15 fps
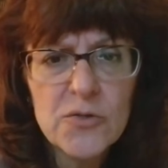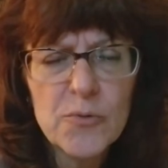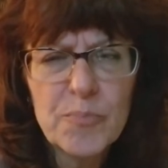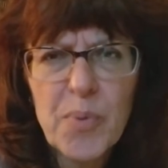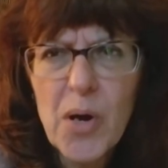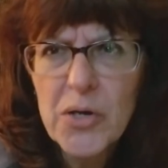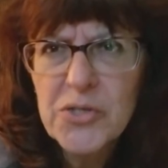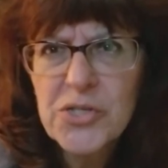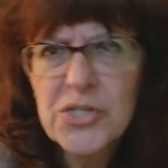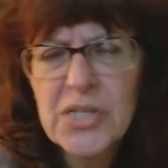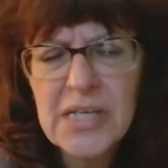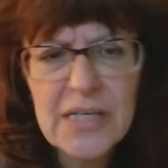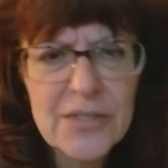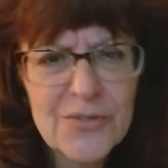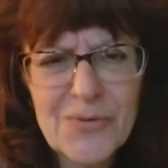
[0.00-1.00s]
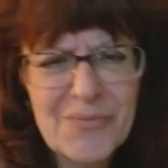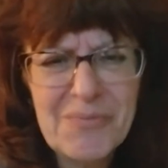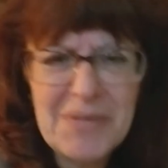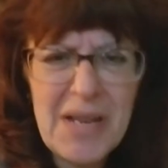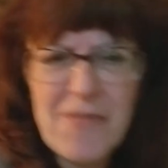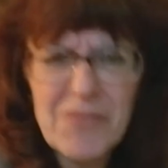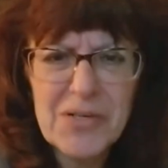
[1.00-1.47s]
or punch things or
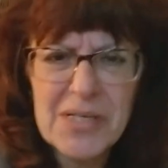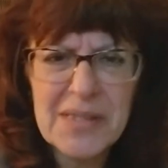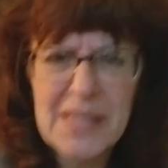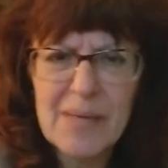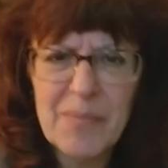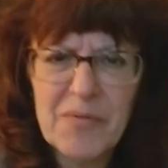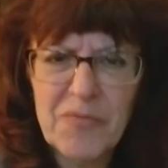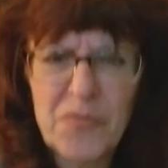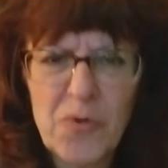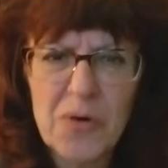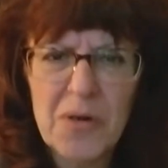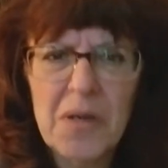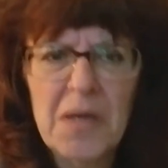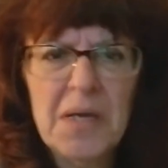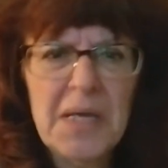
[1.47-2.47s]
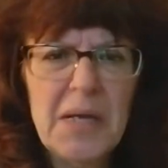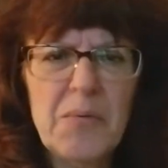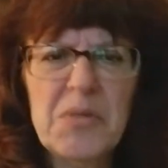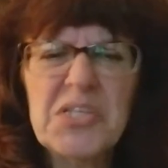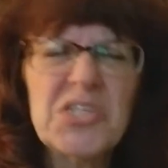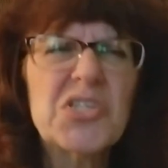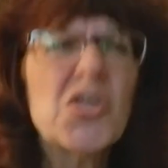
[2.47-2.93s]
never did that before. It
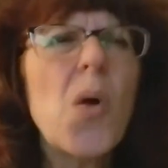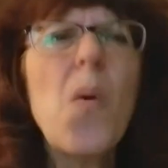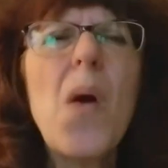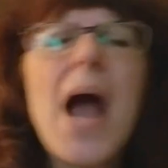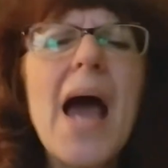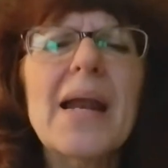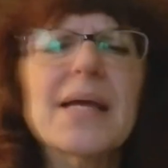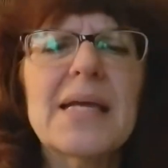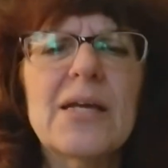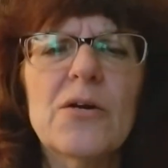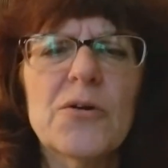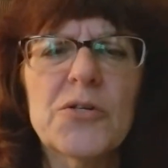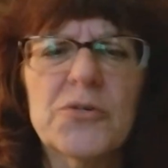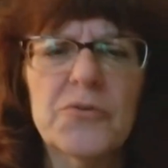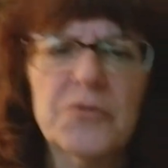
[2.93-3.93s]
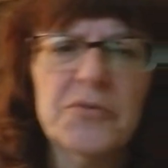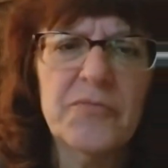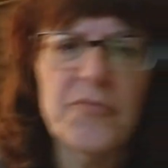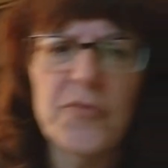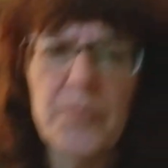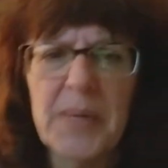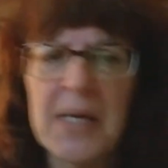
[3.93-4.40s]
was so out of character
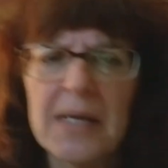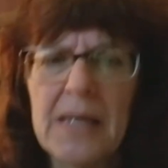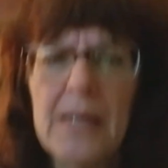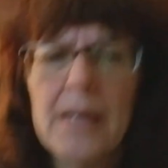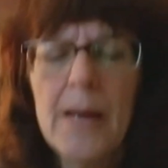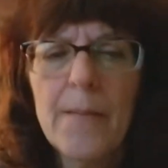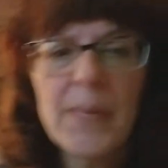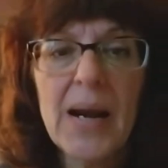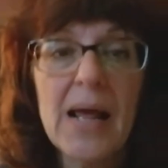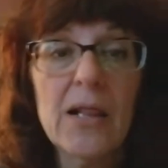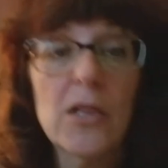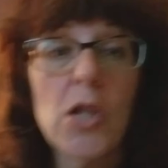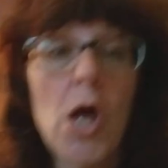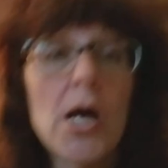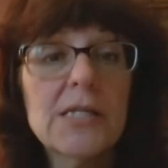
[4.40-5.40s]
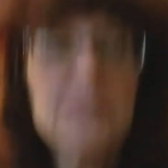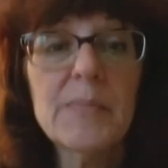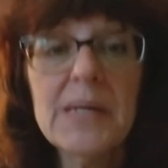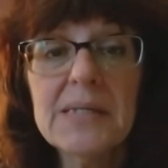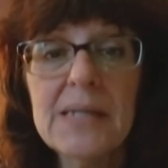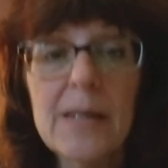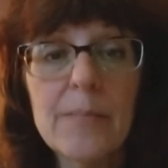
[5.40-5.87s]
for me. But I lost
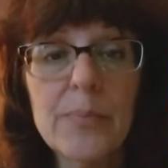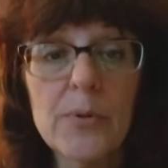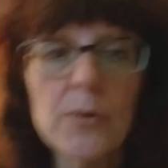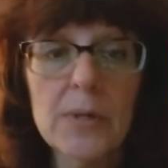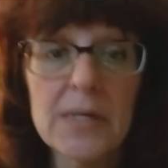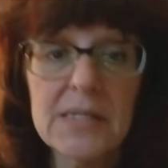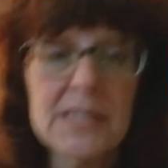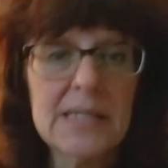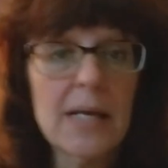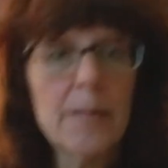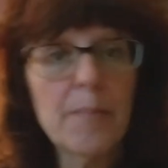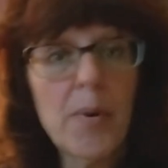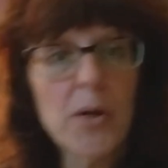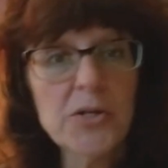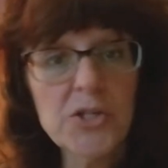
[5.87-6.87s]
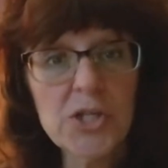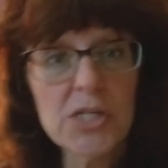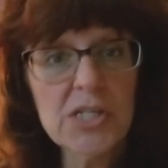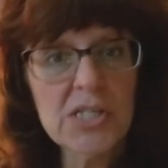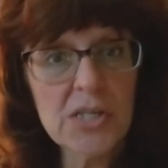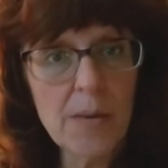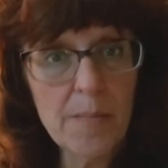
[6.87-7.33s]
my temper, and instead of
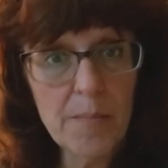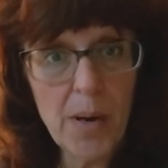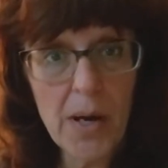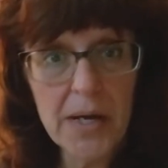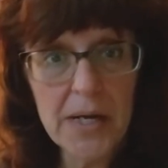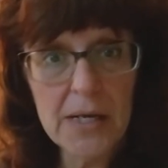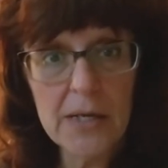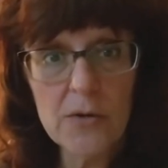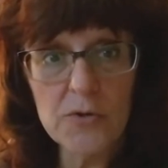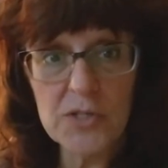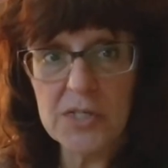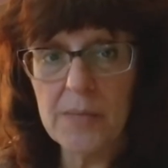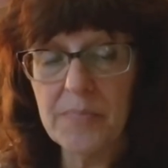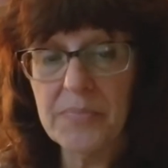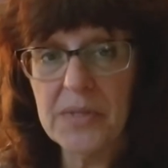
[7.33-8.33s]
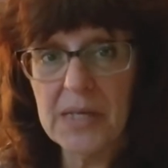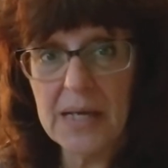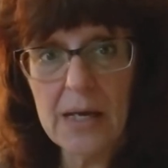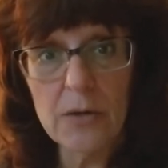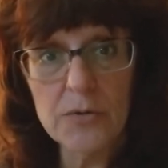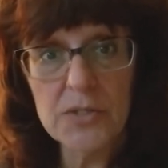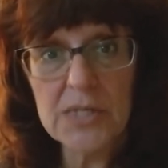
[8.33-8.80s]
punching somebody or something
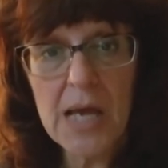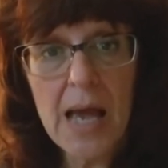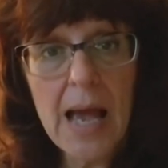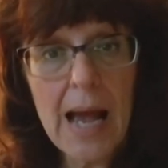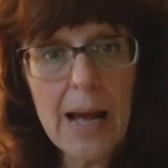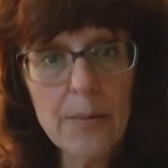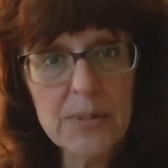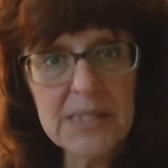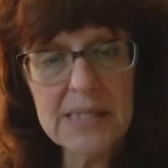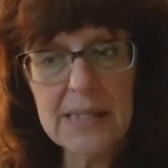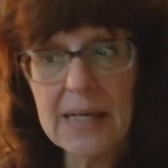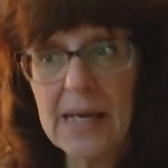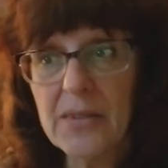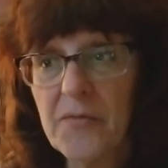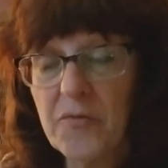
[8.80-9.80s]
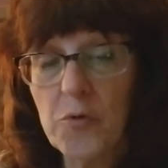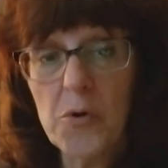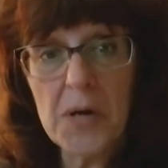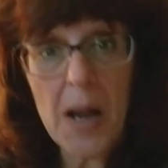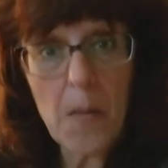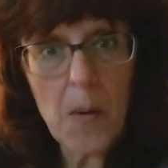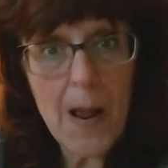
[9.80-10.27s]
else, I was sitting on the floor
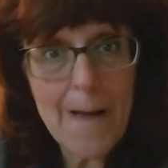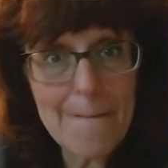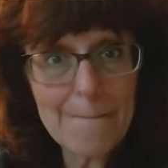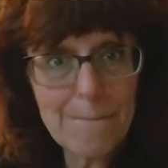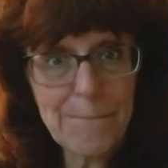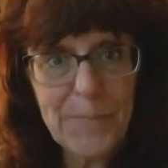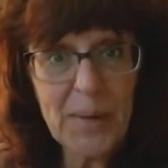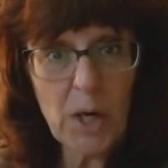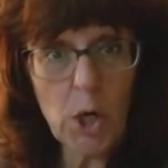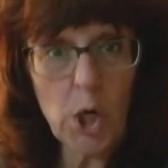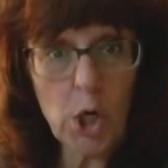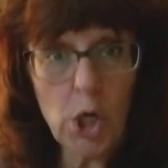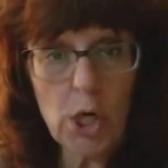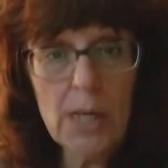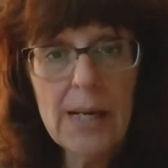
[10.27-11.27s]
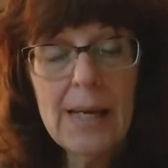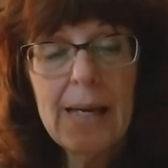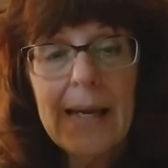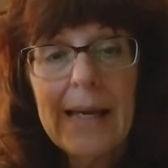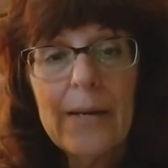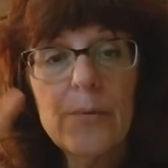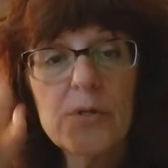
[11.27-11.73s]
and I went,
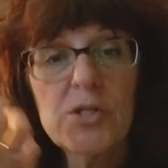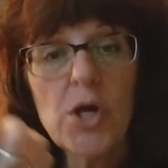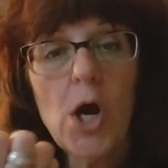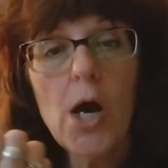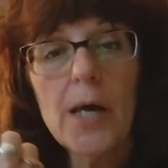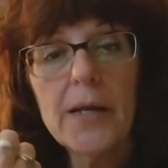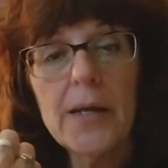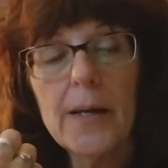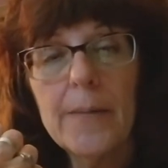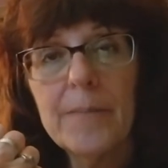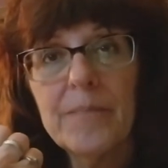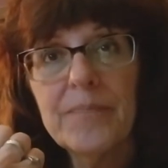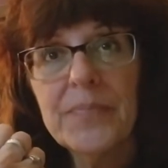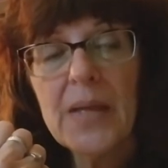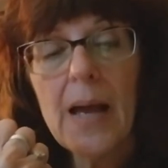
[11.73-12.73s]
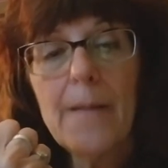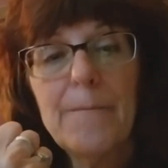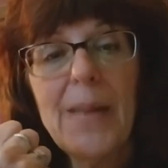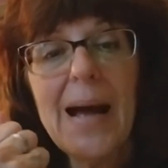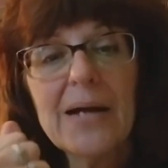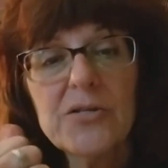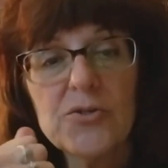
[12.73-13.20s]
and it was called um, a
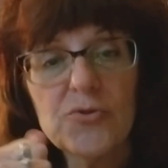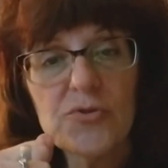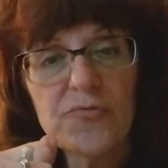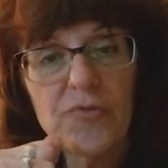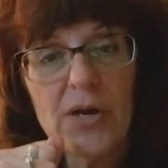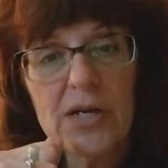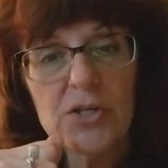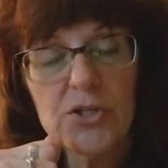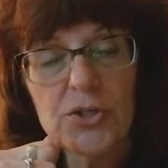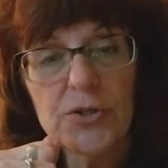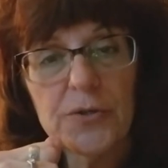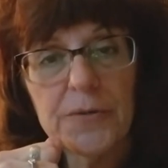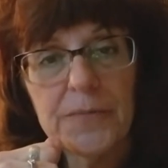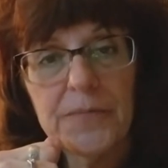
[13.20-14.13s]
boxer's fracture.